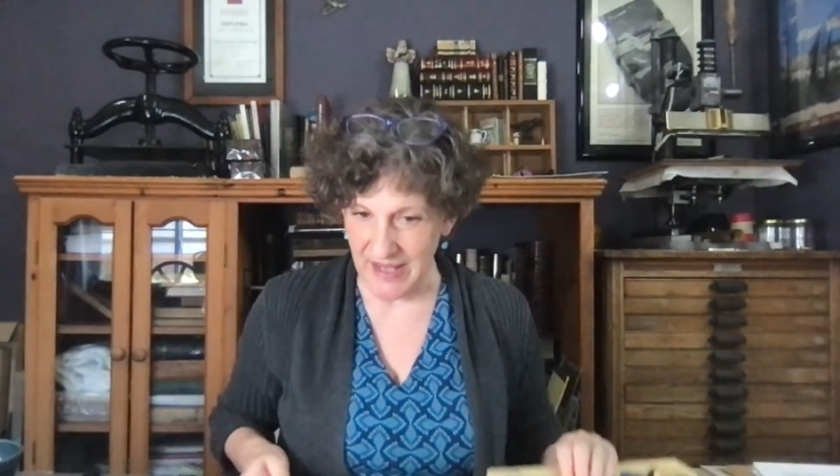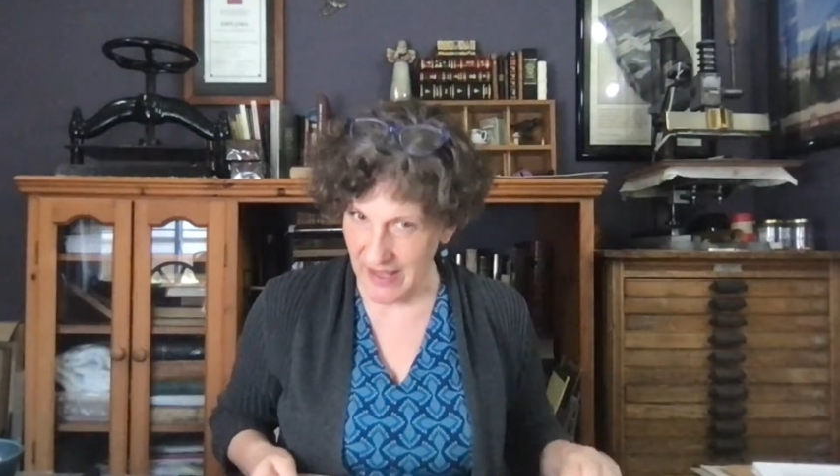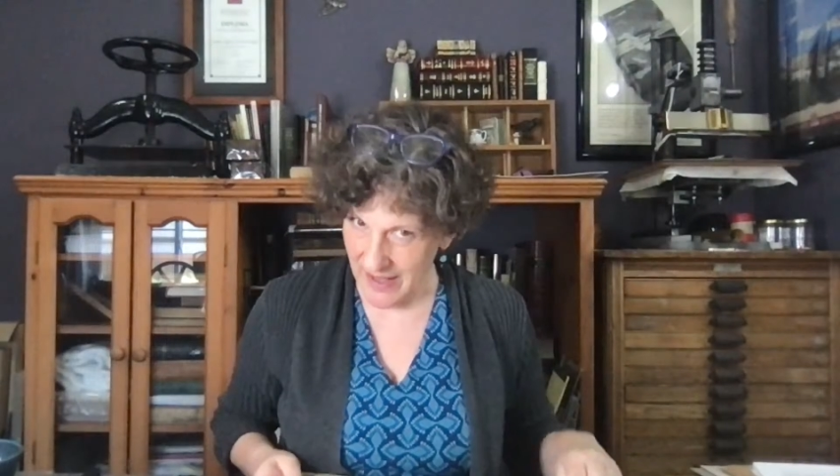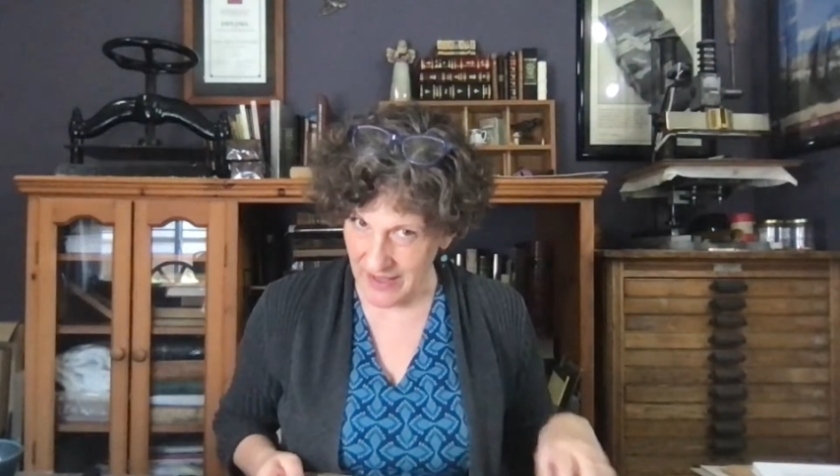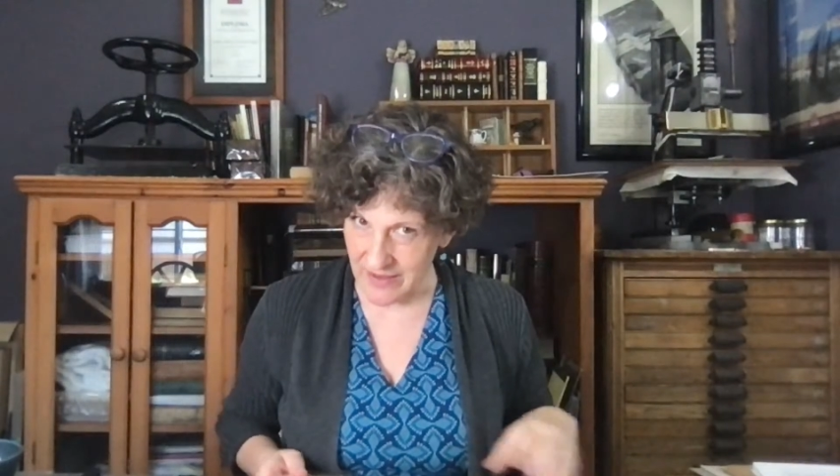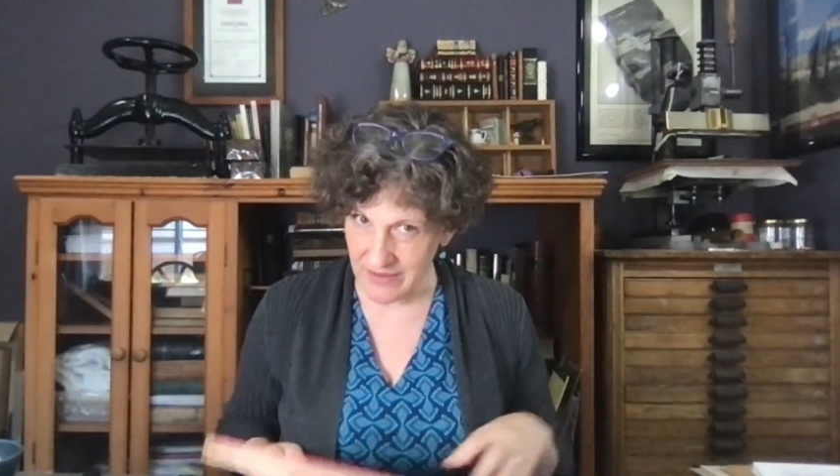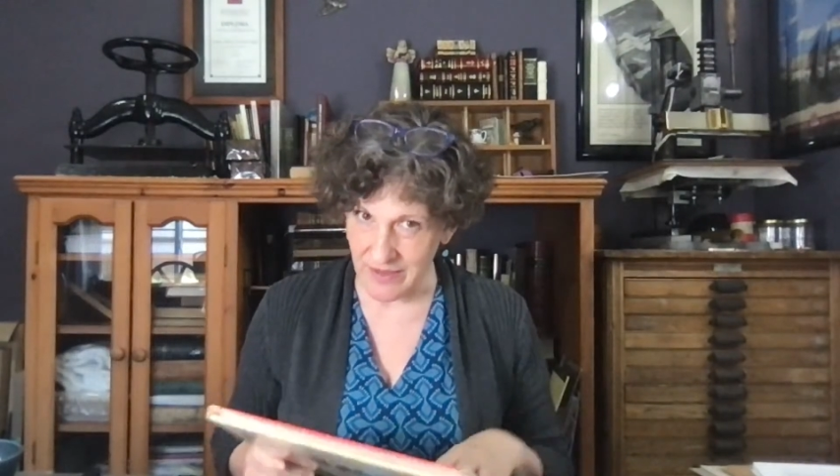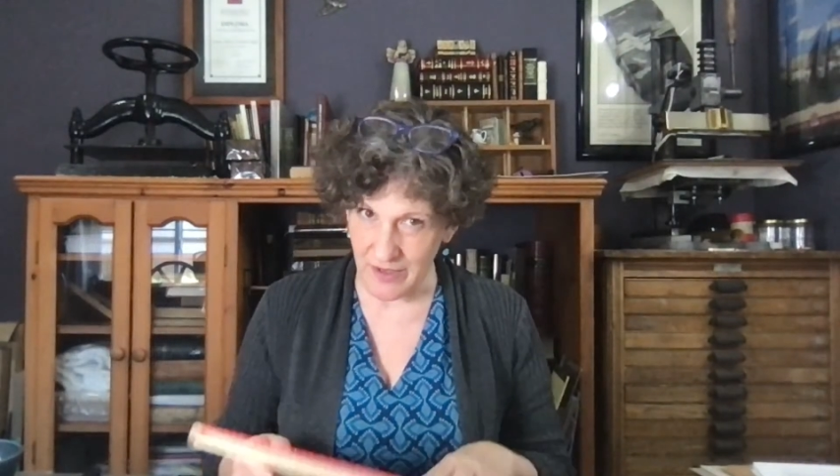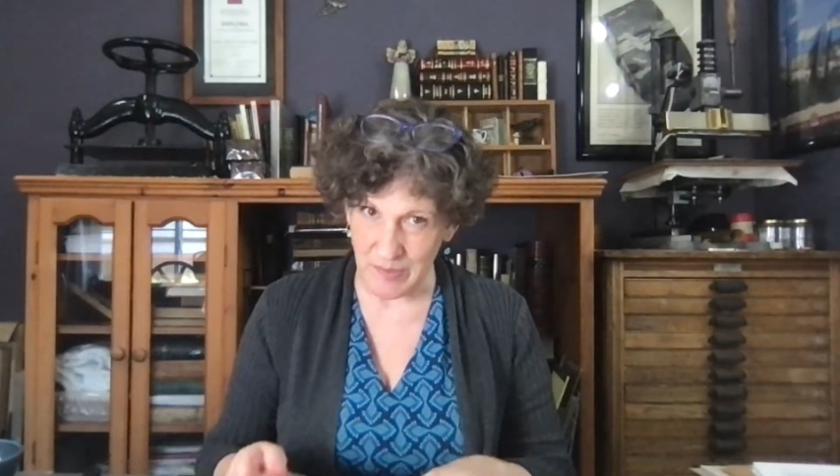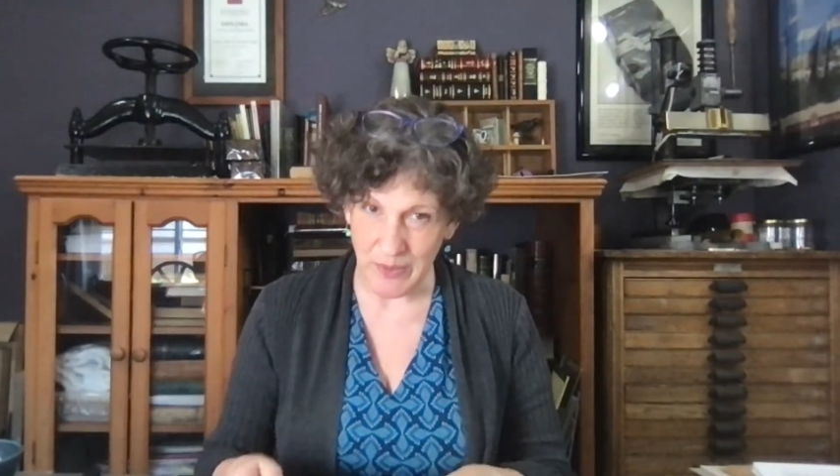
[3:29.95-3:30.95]
And
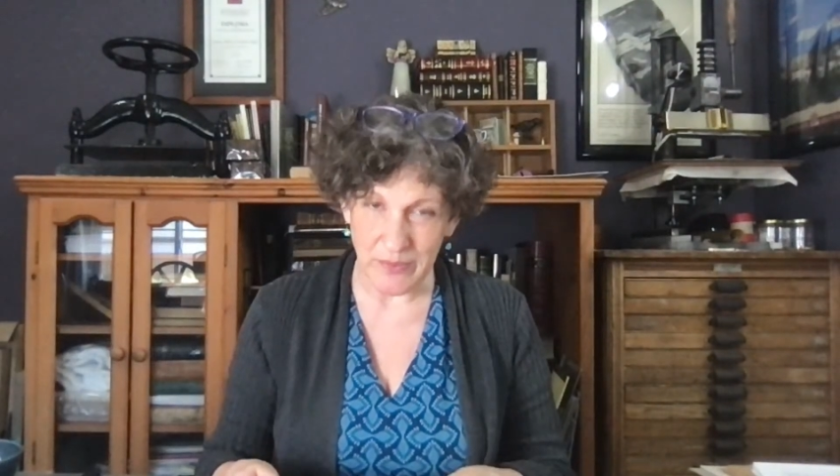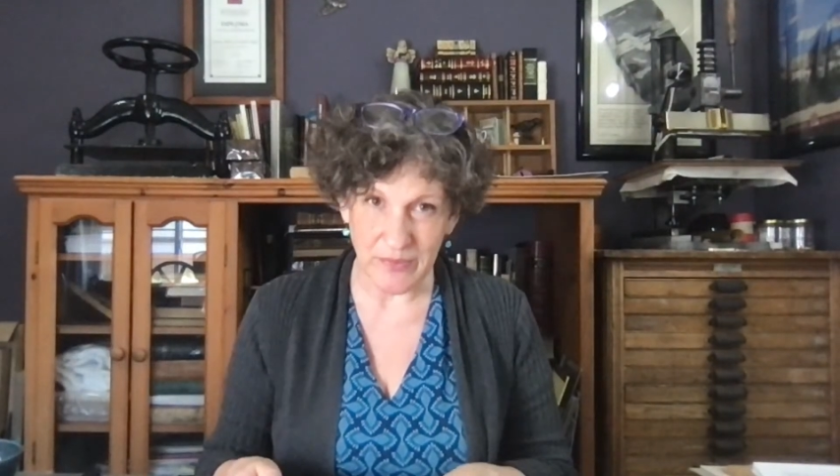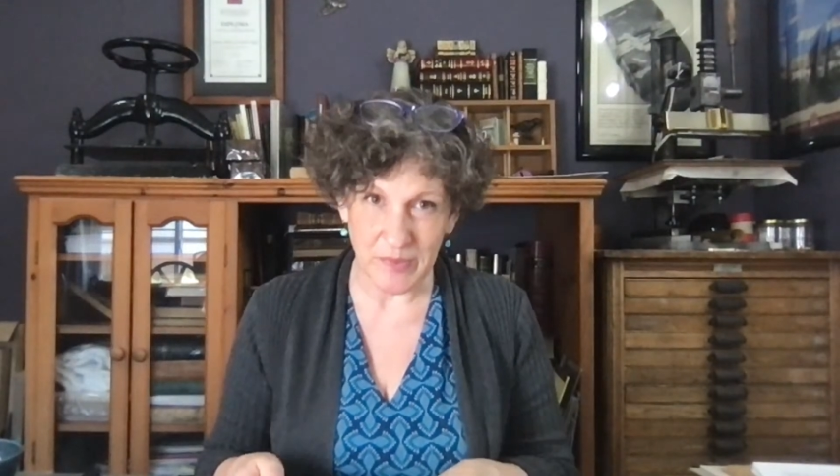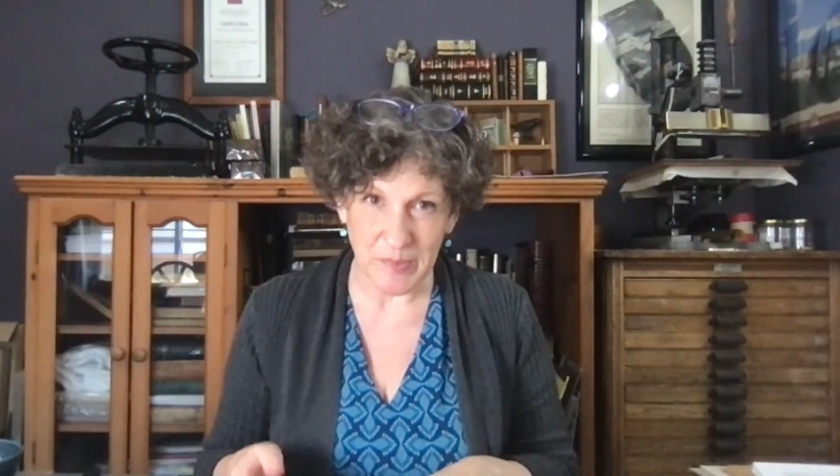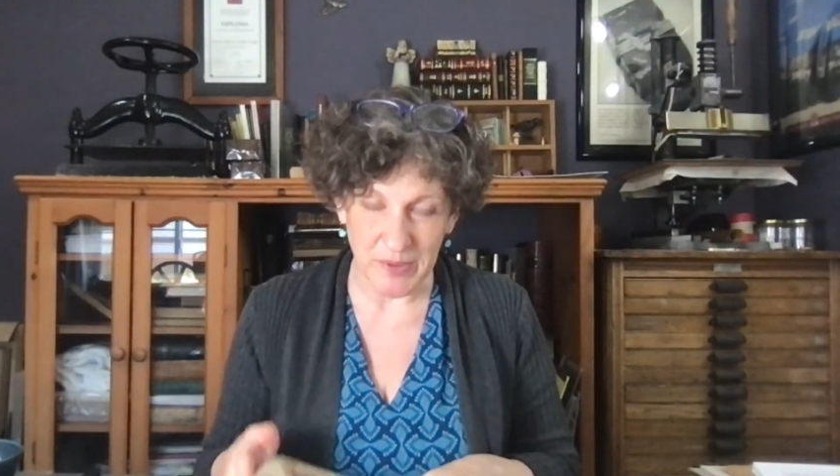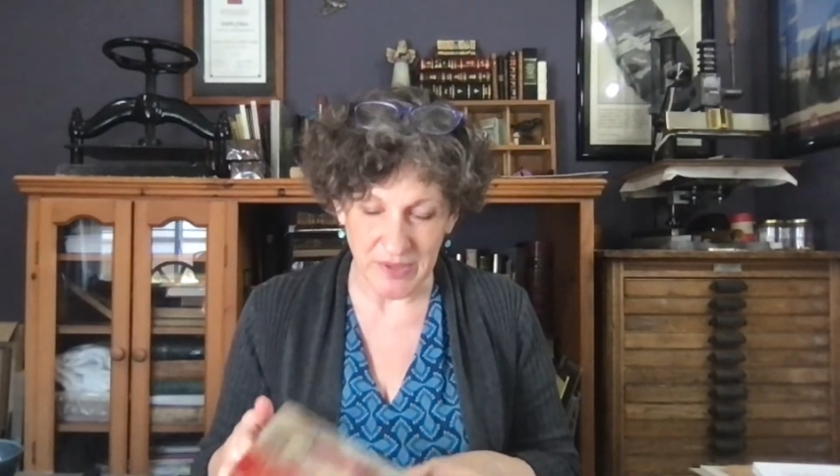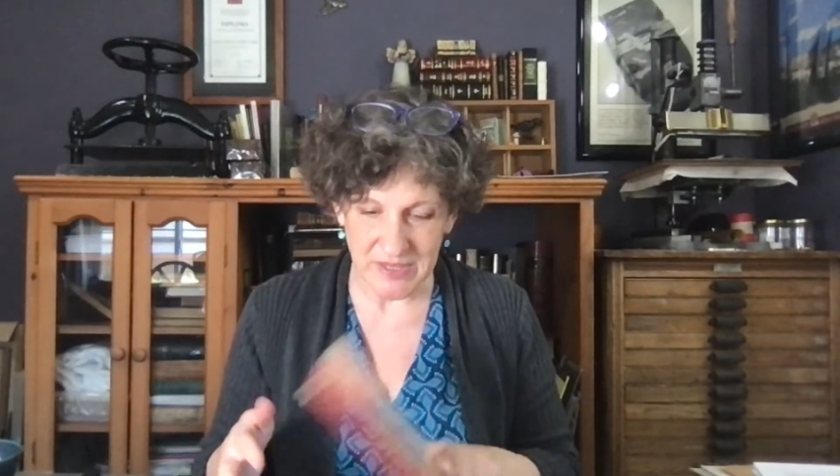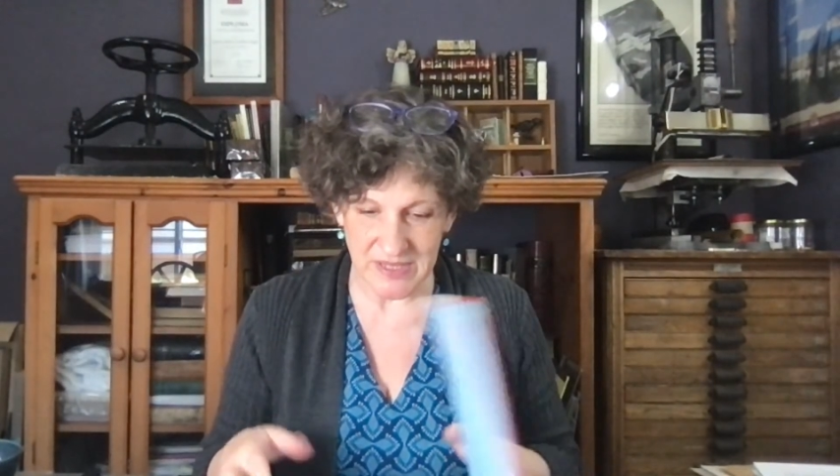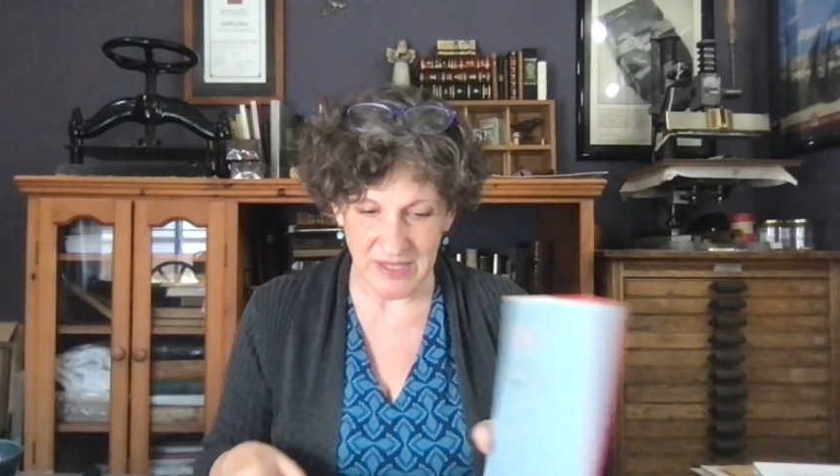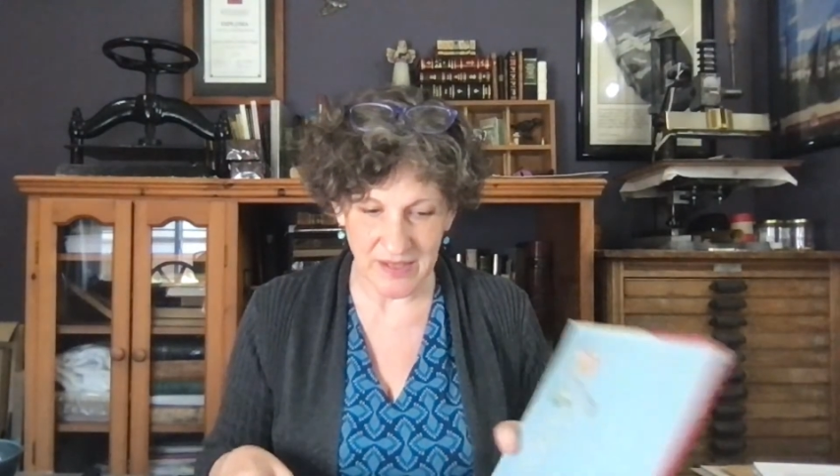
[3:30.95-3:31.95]
on both of the
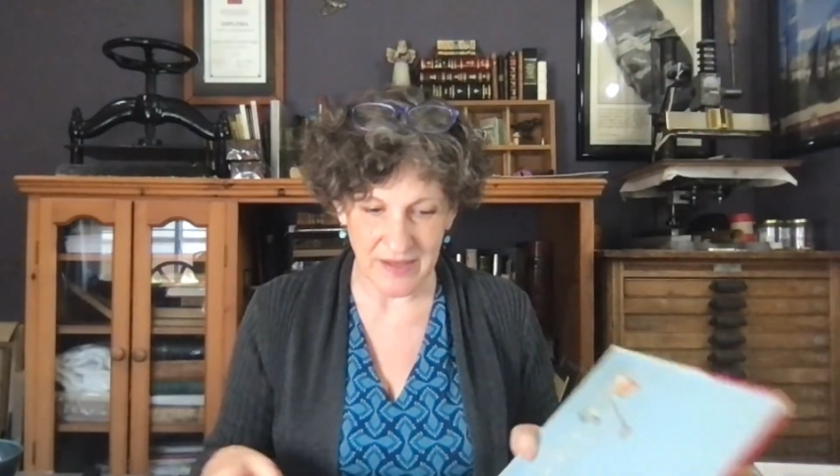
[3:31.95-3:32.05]
books,